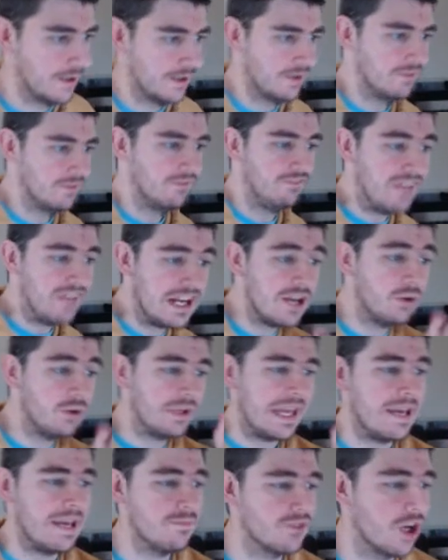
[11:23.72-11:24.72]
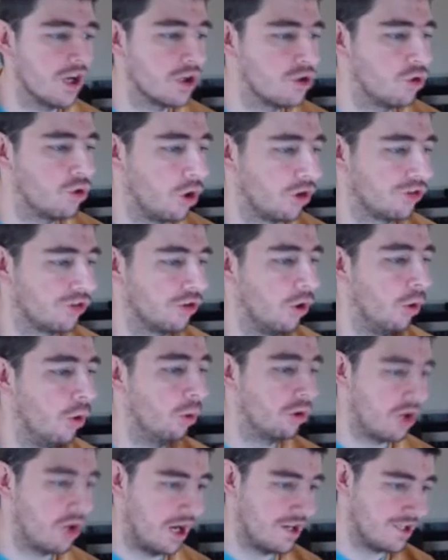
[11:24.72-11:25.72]
Video games across all
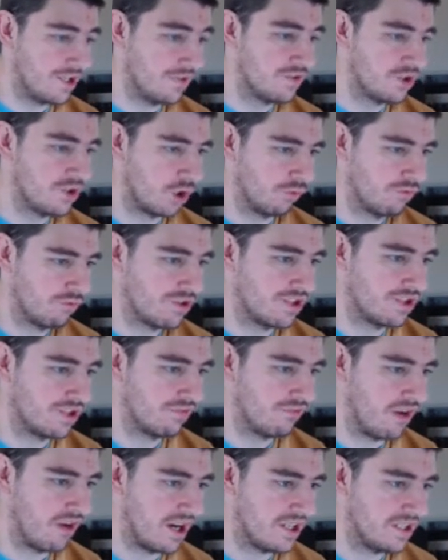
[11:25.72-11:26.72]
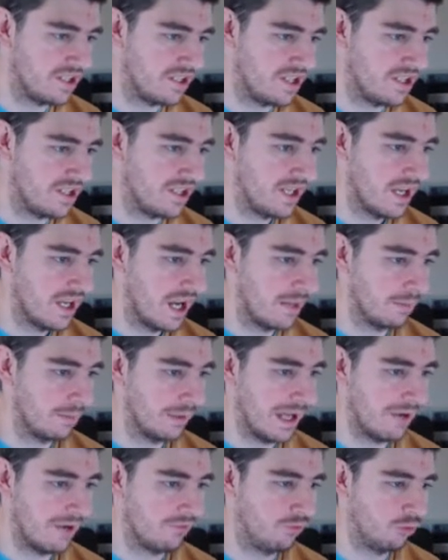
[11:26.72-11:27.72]
kinds of genres, devices, and
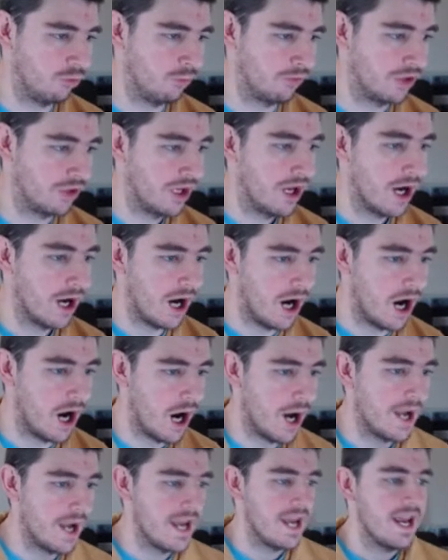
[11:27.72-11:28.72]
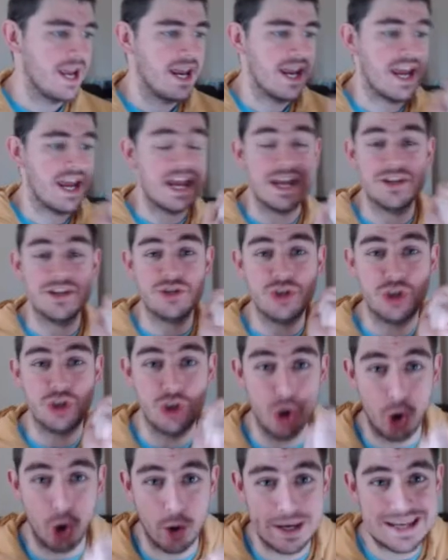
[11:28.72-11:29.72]
platforms are
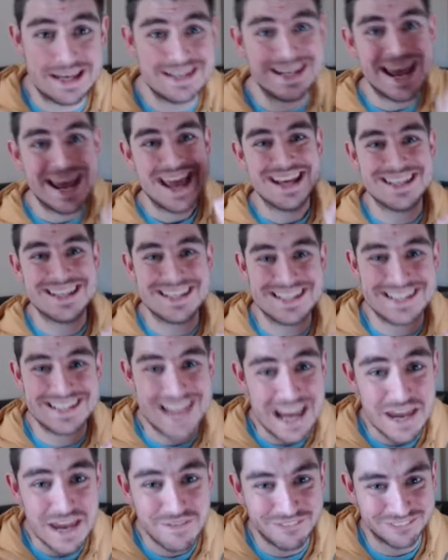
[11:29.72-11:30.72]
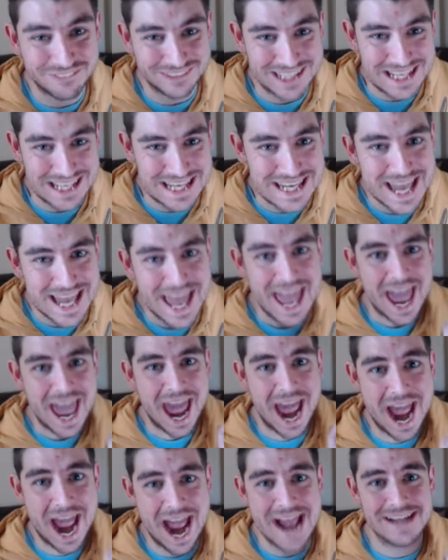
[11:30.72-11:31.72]
enjoyed safely
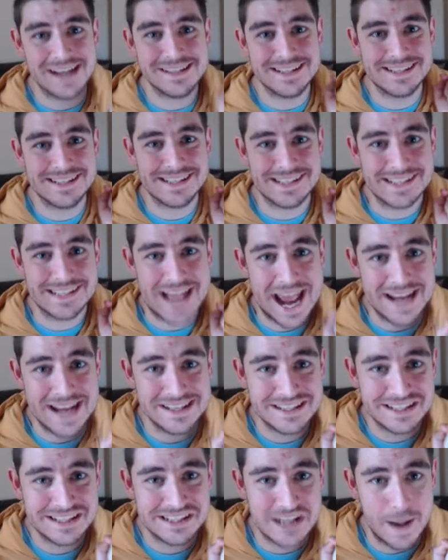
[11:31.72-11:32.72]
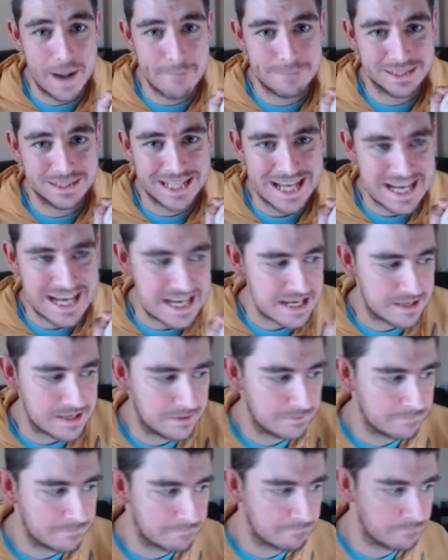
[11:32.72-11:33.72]
and sensibly
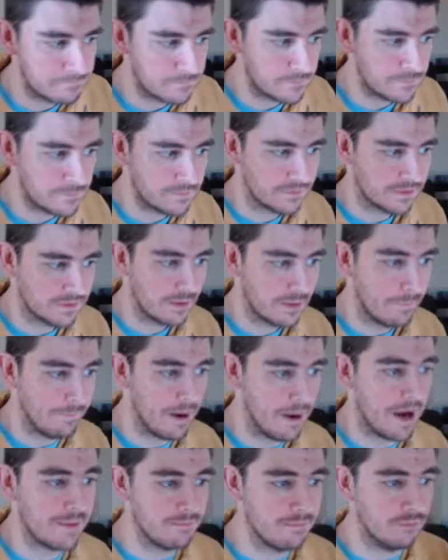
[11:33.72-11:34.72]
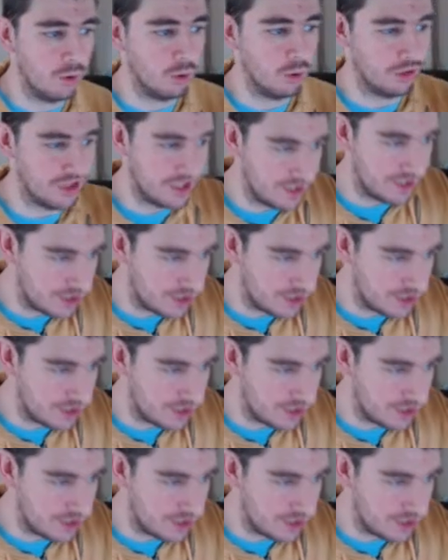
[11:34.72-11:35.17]
by more than